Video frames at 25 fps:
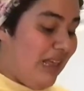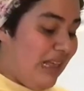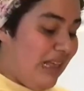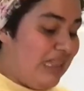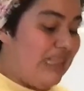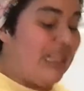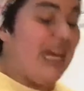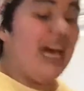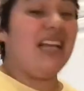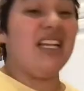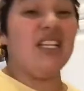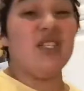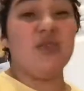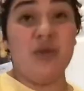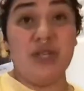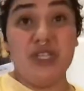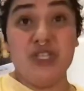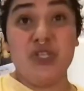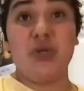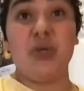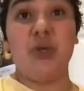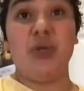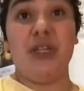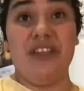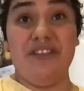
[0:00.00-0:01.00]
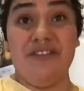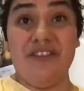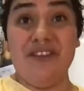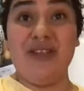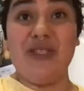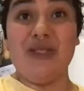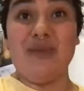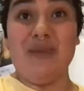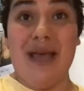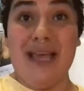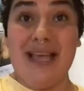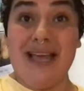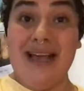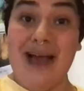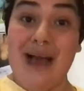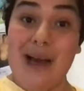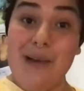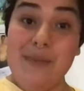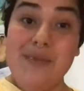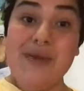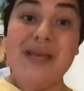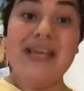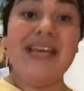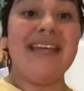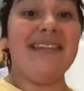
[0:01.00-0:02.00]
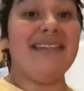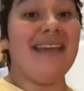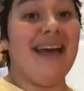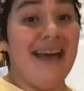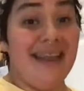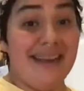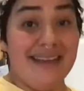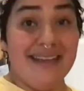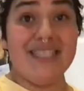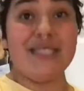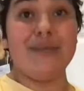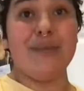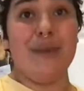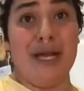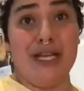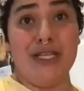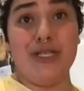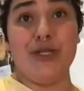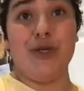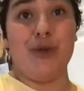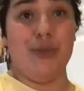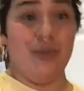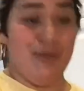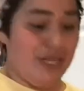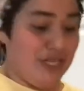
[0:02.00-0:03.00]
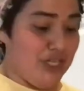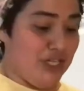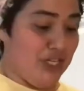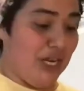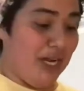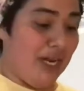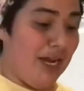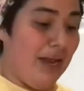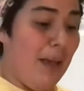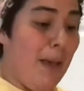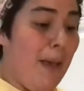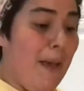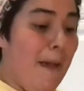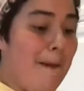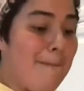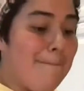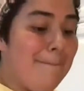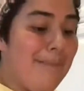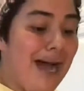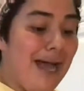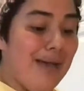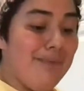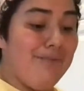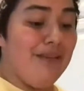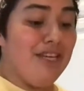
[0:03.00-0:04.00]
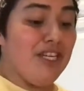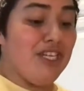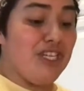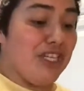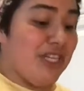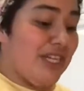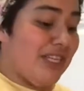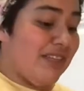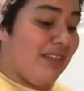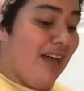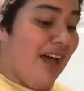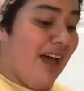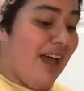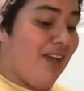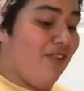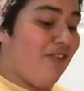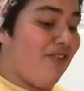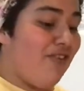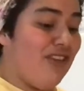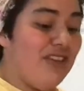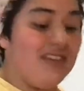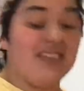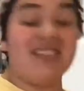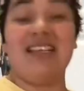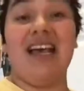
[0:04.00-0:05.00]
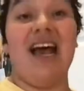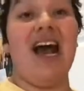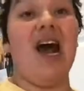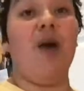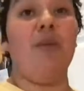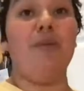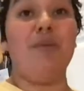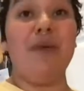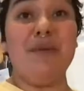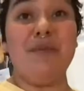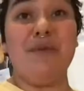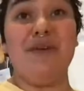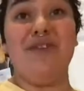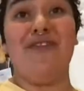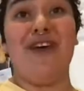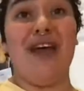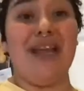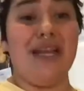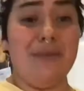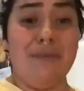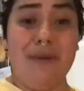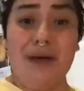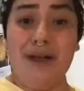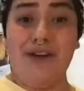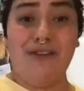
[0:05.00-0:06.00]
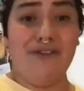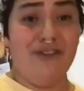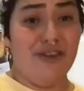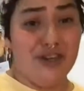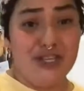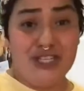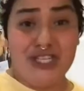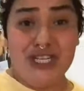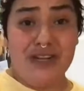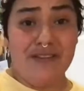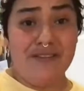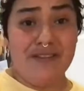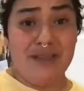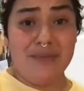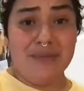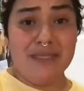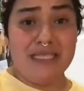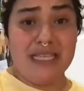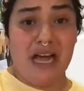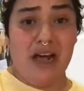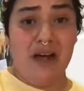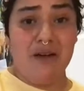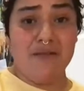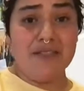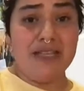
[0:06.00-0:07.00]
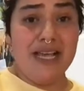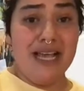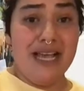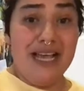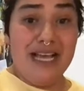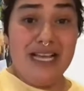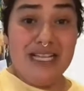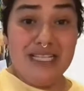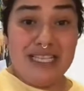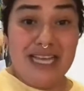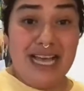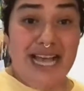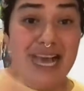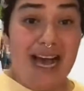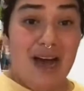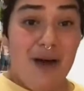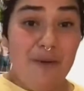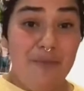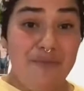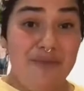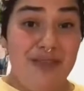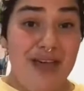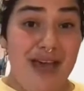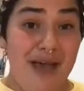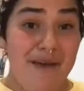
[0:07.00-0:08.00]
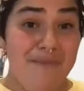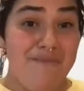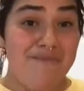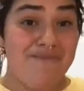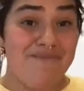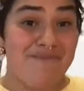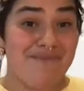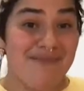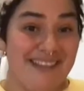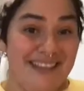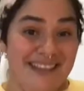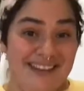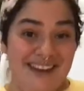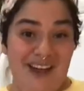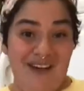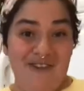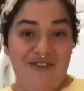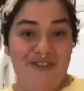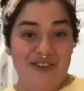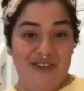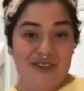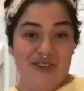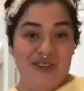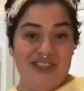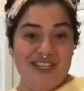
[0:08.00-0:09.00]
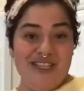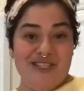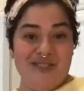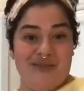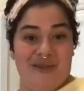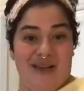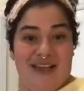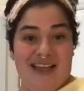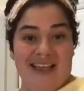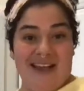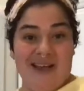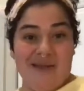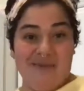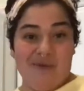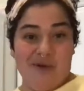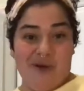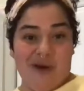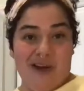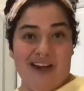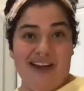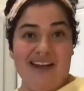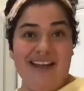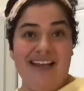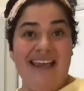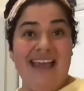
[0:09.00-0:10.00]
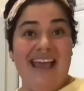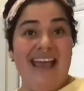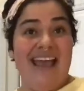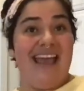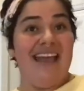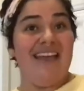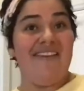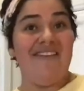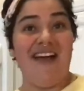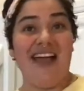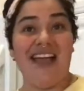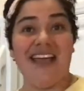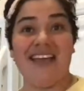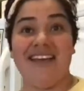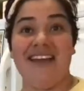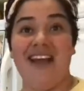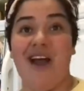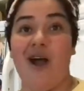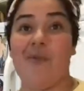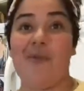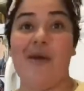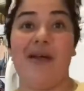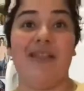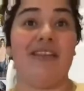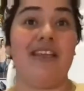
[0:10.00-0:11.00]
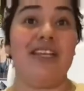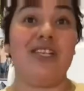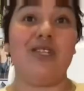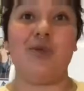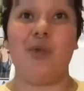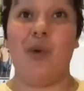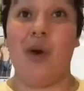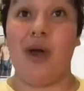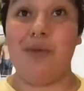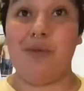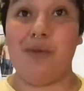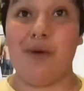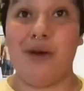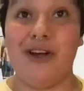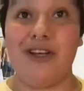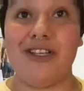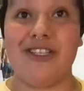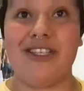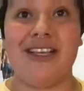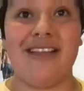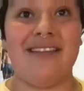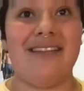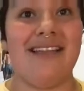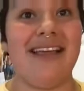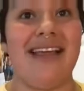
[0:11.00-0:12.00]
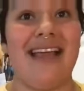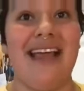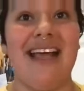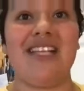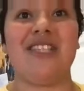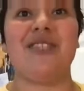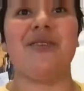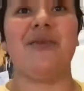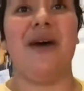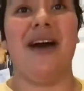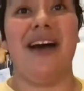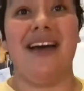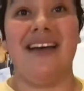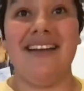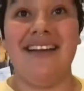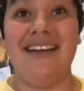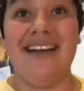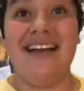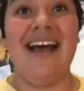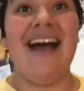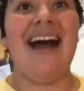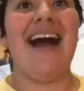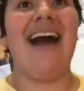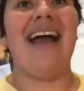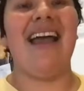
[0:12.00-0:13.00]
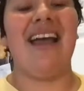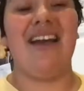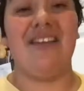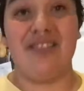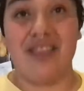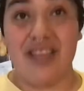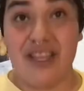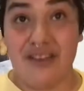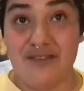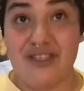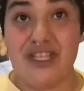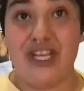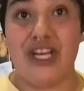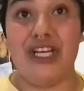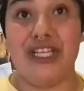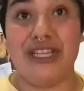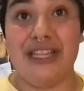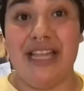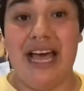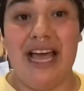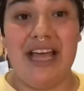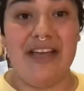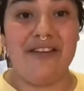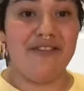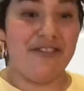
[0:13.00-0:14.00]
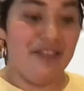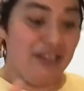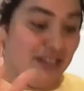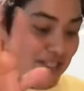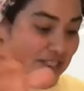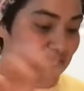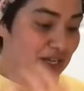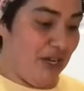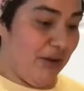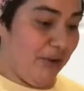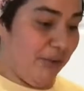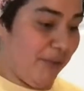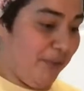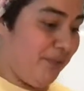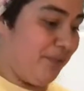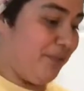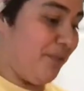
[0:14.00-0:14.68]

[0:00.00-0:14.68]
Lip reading: that is what truly fills my cup, and that is my true mission. My mission in life is to help people find a better version of themselves, to help them not feel this way anymore. And if I can help at least one person, then guess what? I have lived a good life. So,